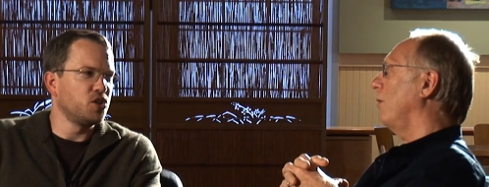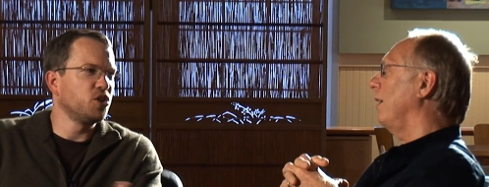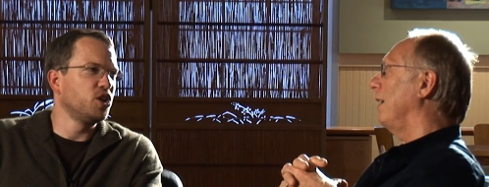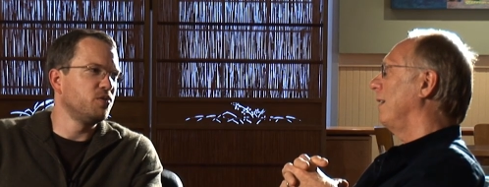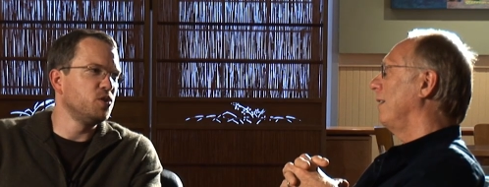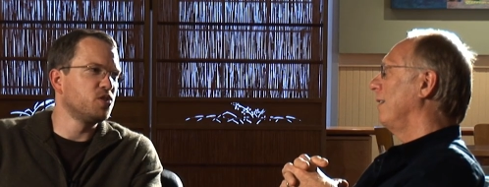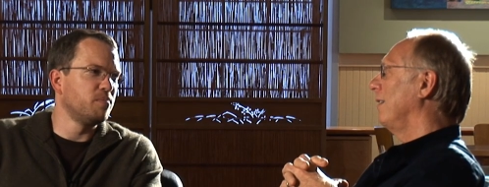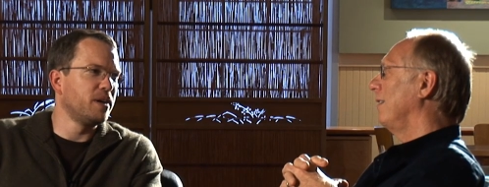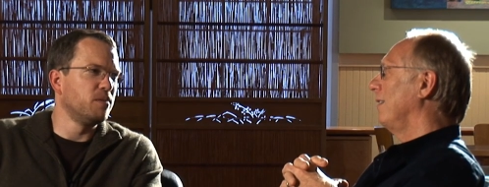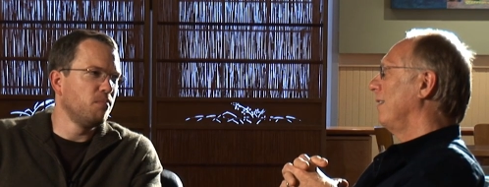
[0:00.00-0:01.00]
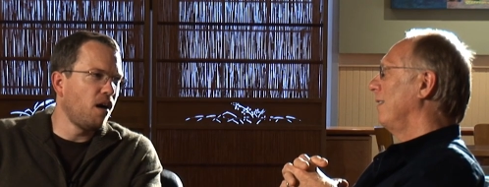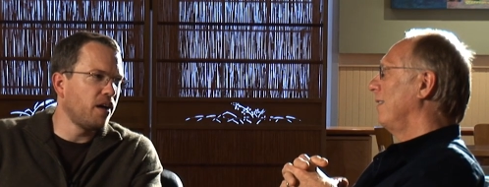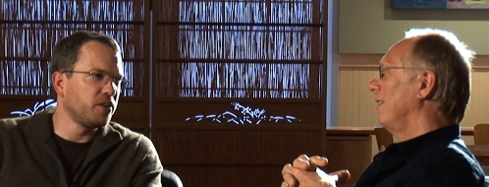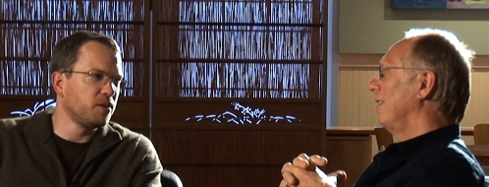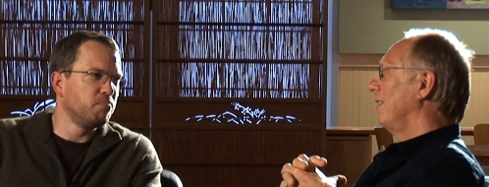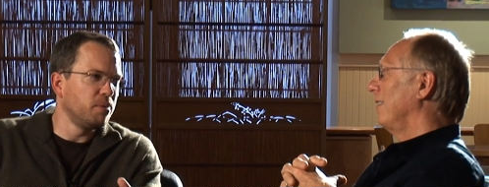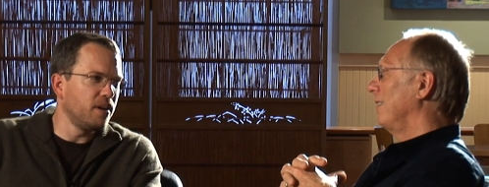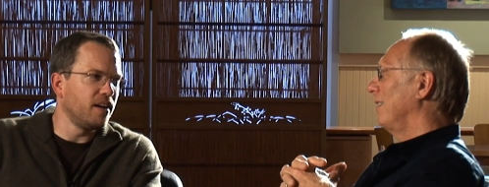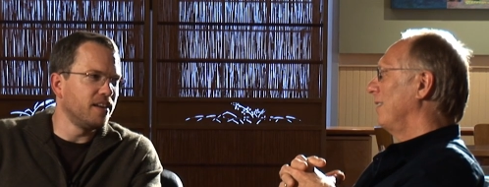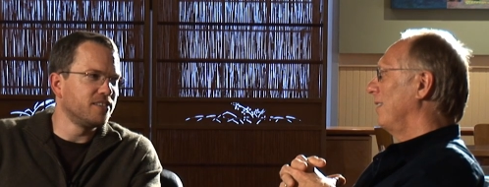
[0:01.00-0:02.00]
Speaker 1: still could have used a better model,
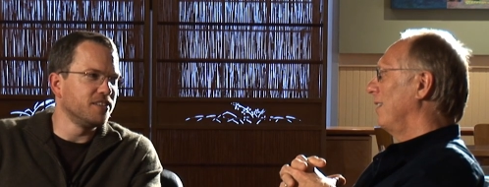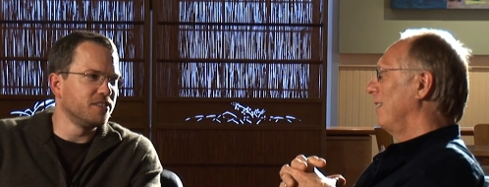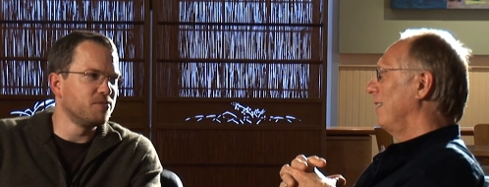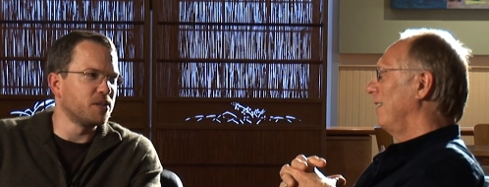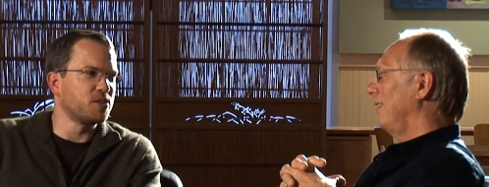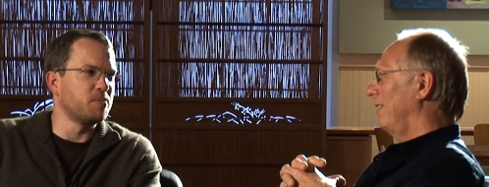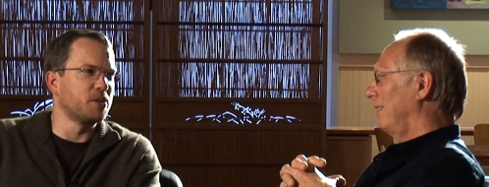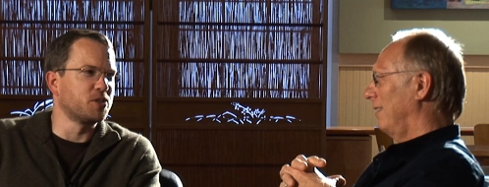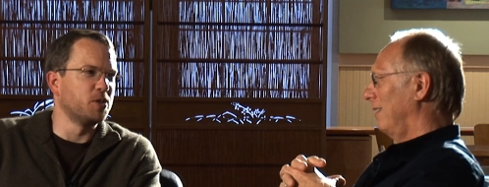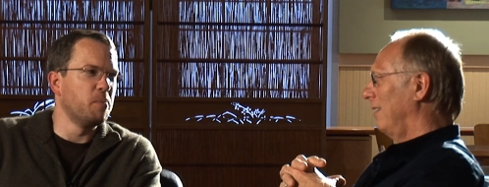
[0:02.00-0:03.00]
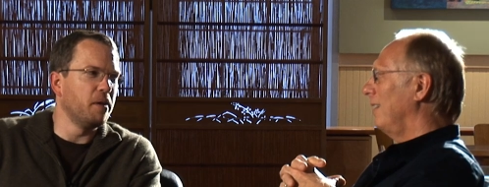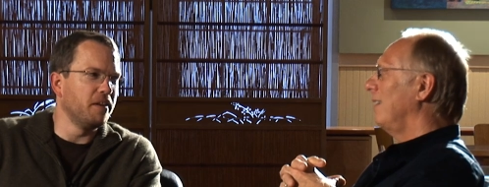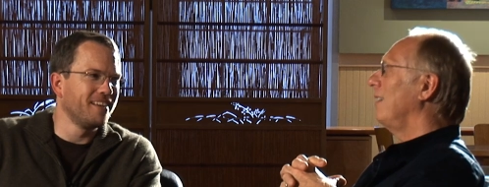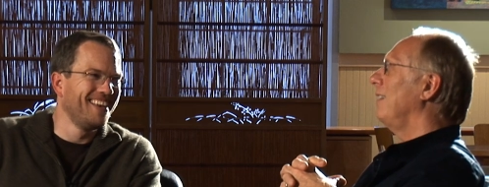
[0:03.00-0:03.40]
but it fixed the picture a bit.